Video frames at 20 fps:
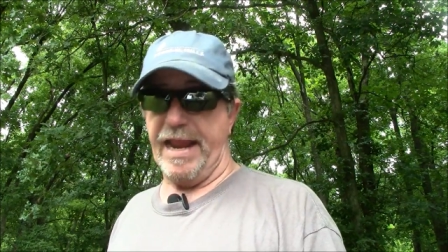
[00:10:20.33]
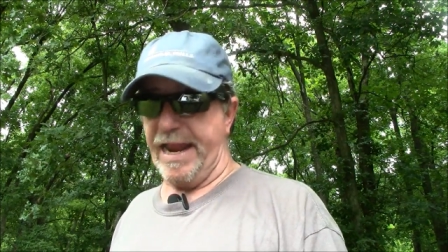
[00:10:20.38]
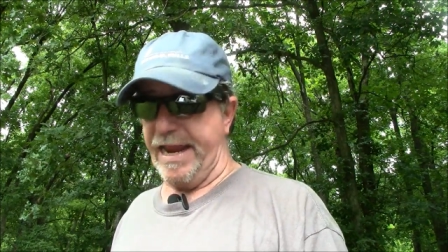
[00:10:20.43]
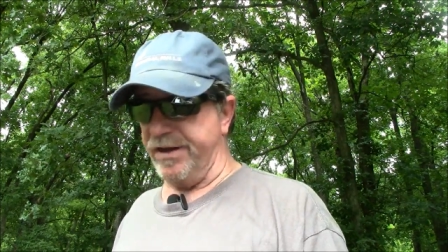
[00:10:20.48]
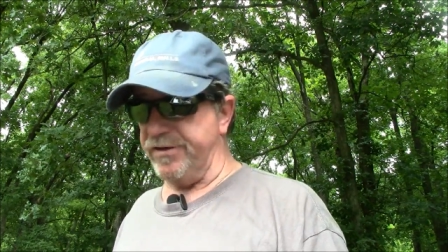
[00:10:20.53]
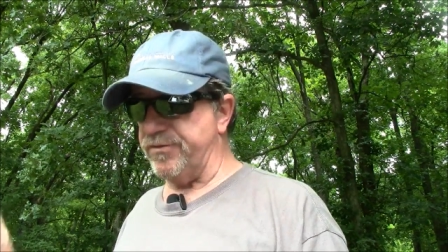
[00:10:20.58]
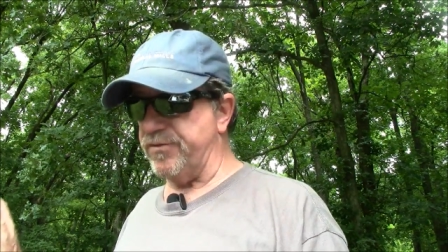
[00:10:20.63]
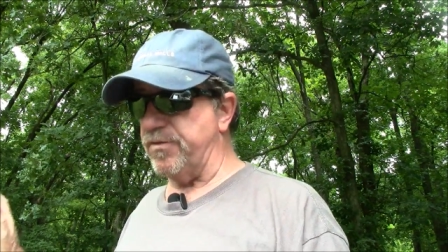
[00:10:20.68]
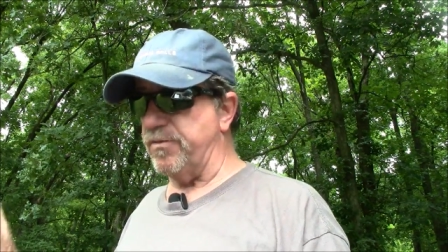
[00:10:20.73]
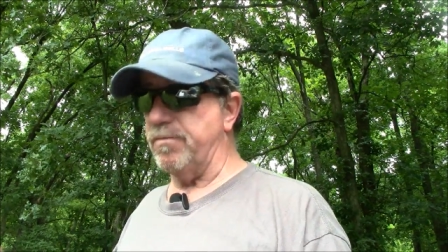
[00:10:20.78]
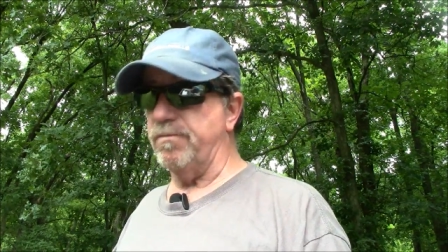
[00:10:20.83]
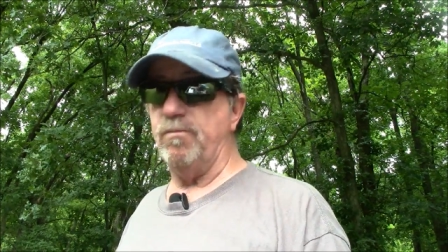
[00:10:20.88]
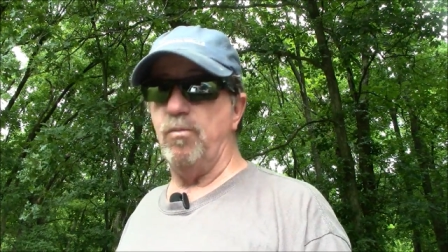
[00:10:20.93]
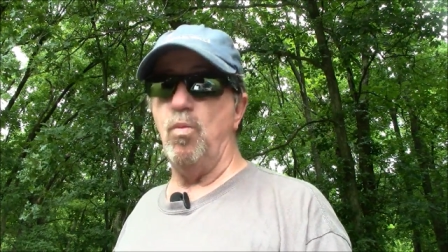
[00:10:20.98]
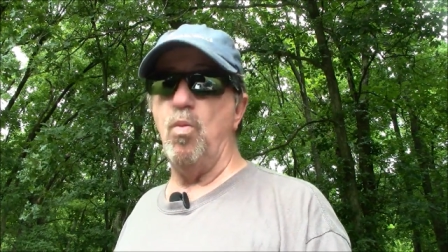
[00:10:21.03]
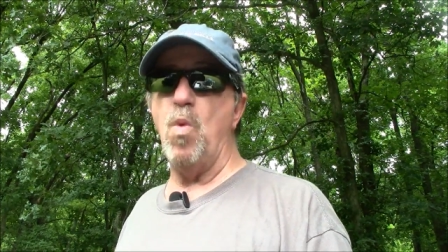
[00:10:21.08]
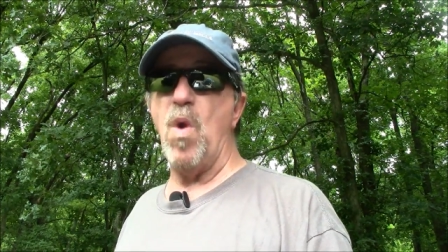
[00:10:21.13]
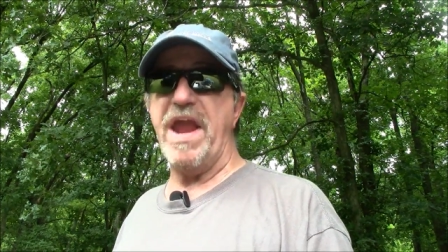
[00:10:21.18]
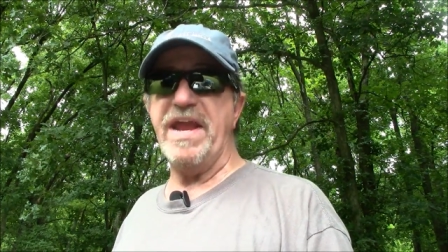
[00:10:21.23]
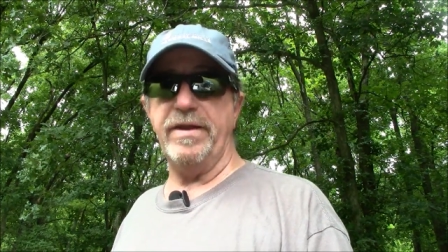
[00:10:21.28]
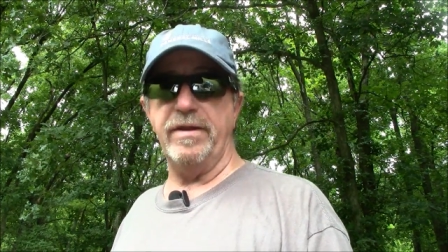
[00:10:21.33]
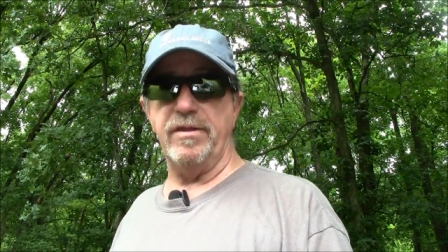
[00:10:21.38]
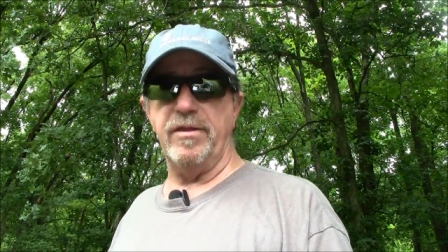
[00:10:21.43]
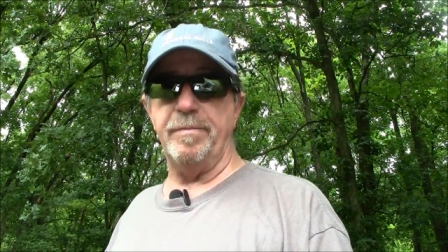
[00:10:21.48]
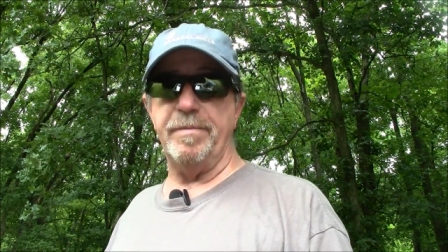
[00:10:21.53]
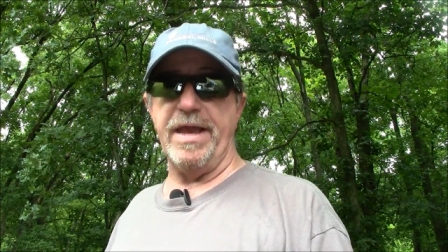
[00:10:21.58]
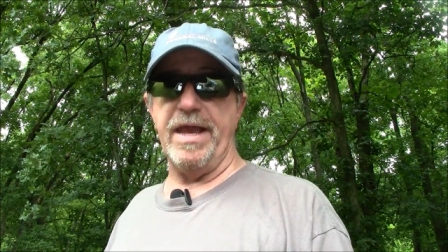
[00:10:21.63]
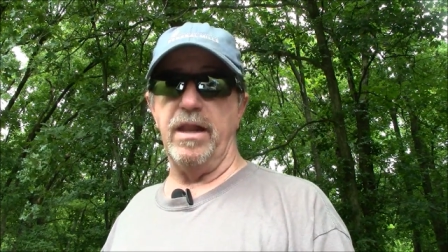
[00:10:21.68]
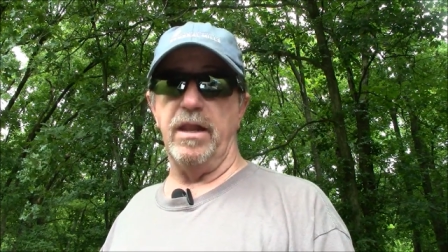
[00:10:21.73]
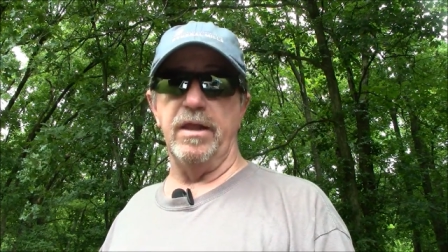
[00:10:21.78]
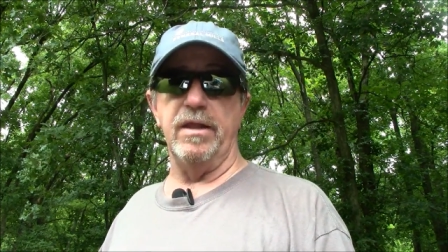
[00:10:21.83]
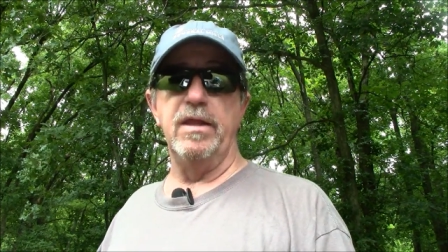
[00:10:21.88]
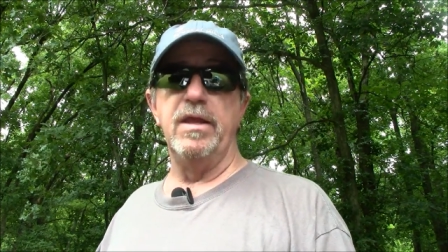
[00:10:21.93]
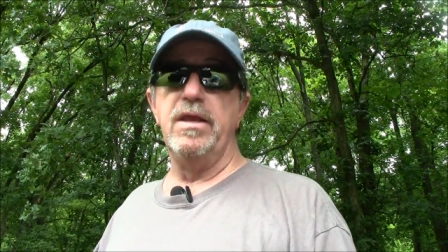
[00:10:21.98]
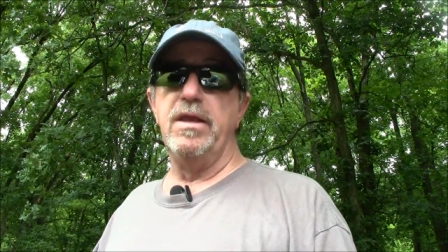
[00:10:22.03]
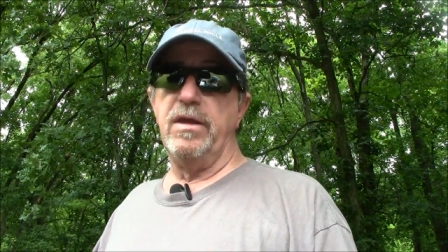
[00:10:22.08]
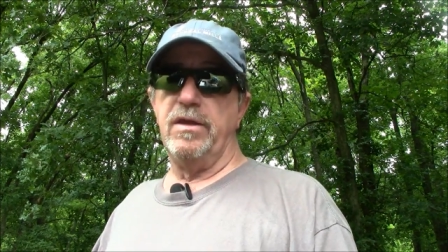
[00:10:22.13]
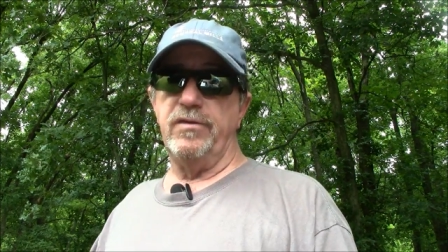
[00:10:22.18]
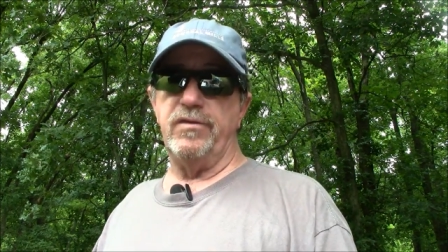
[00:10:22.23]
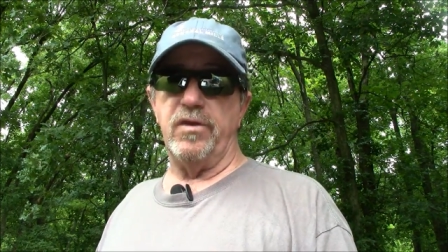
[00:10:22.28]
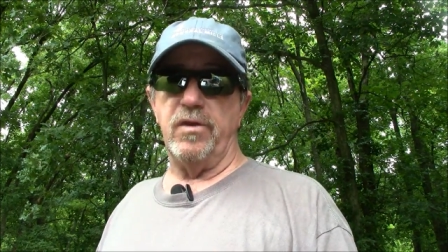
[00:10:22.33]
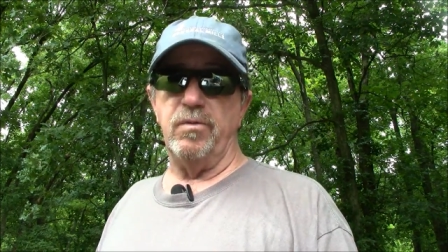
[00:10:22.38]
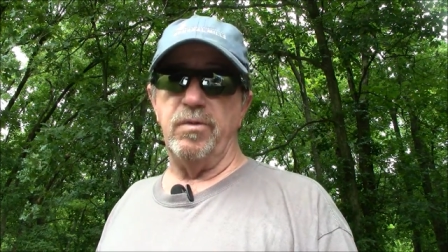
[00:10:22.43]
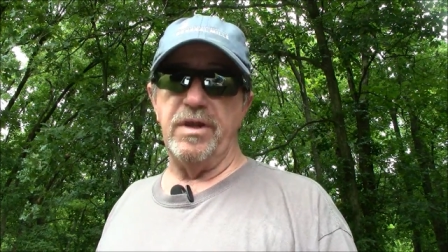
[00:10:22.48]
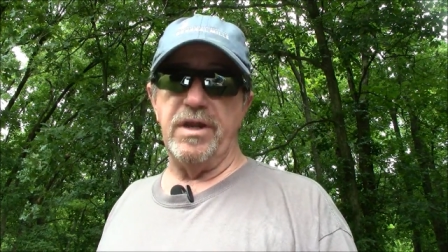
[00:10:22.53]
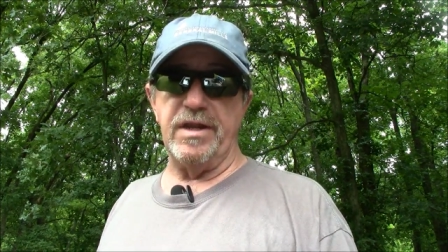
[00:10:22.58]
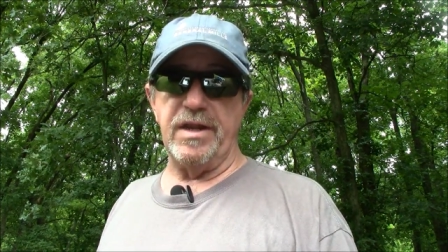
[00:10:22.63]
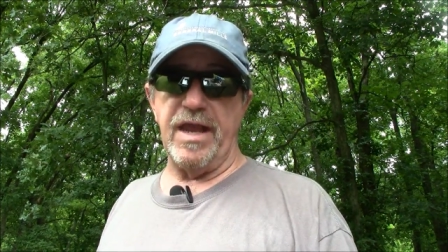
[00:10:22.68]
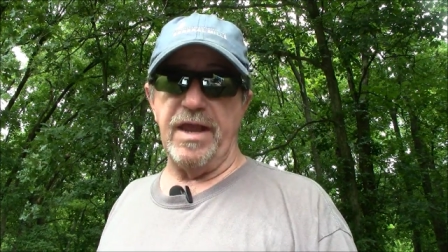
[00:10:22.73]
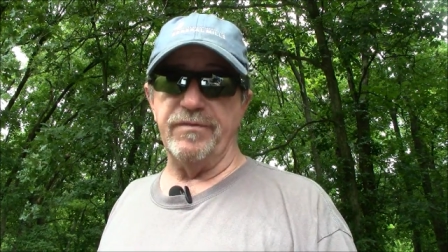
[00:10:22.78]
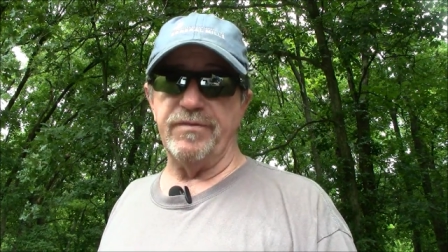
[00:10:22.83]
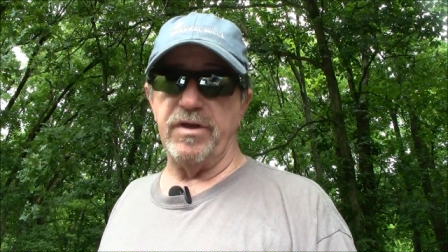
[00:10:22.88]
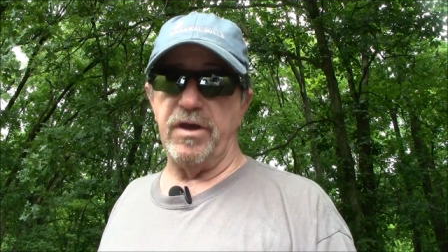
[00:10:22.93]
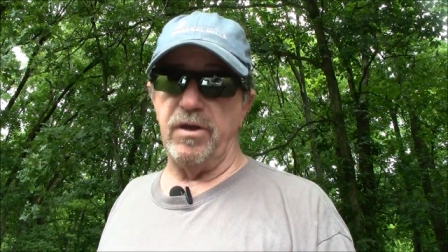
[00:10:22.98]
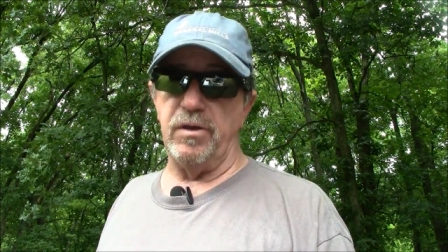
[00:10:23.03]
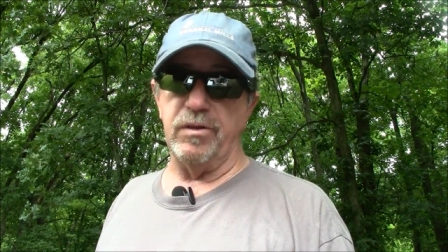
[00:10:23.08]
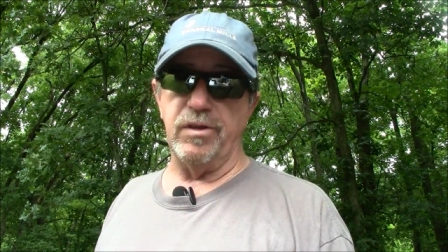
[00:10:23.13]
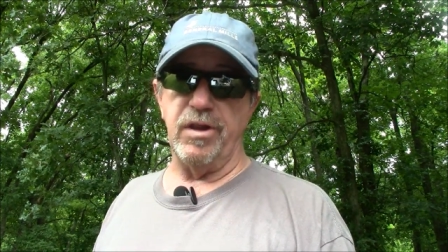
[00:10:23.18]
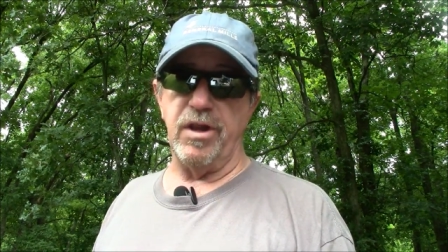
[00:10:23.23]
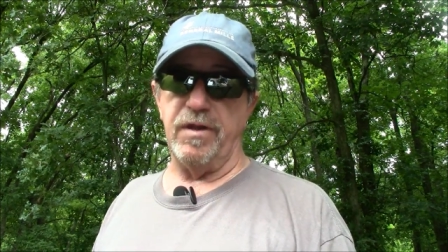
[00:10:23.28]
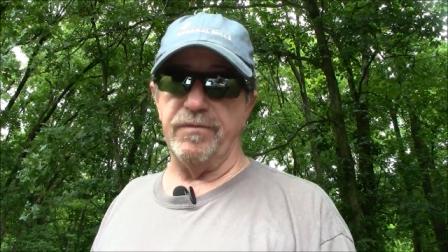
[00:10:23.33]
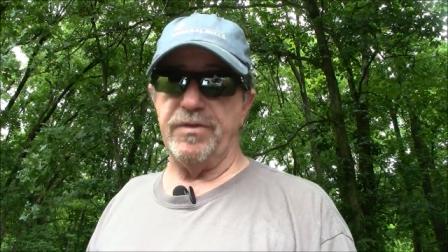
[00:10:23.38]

extra weight of the pellet, so we didn't have to hold it